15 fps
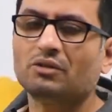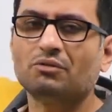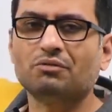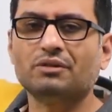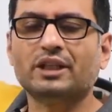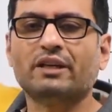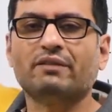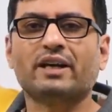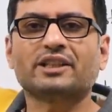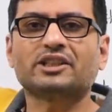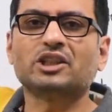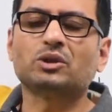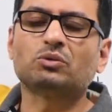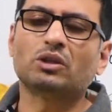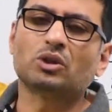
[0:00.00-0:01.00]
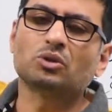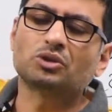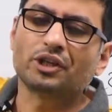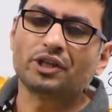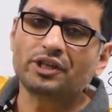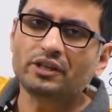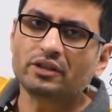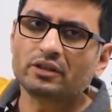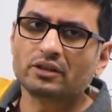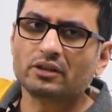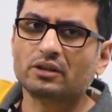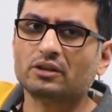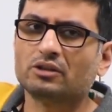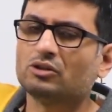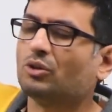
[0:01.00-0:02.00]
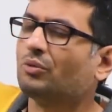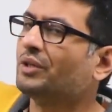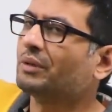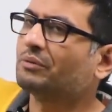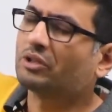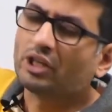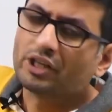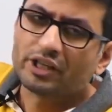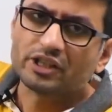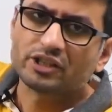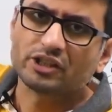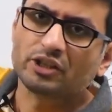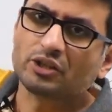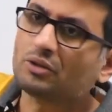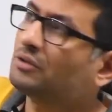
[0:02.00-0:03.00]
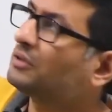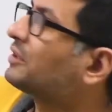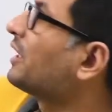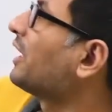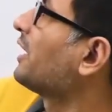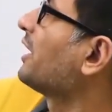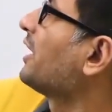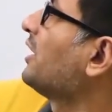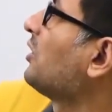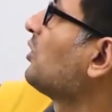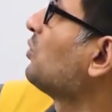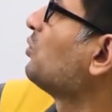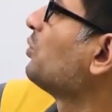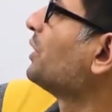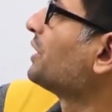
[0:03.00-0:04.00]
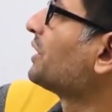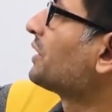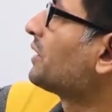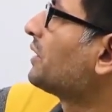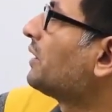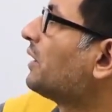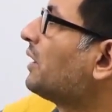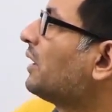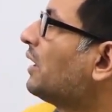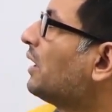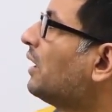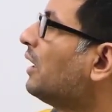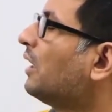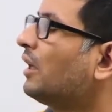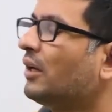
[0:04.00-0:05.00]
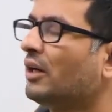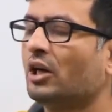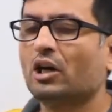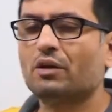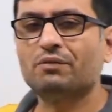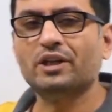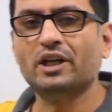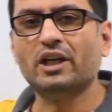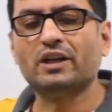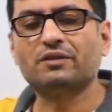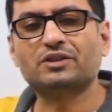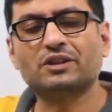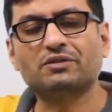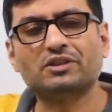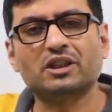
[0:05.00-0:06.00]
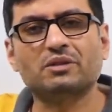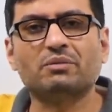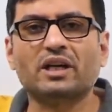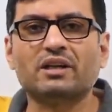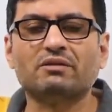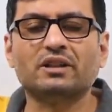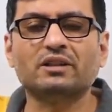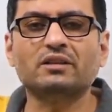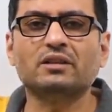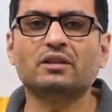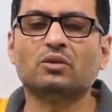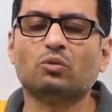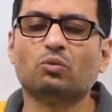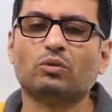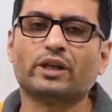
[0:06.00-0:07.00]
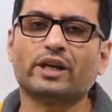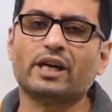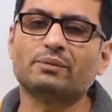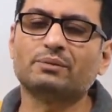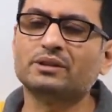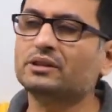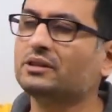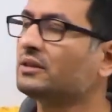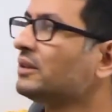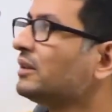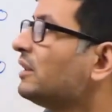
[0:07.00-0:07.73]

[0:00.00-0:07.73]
We have x equal to 3. So we have 30 zeros and then 2 ones. Now if we left shifted by 1, what happens?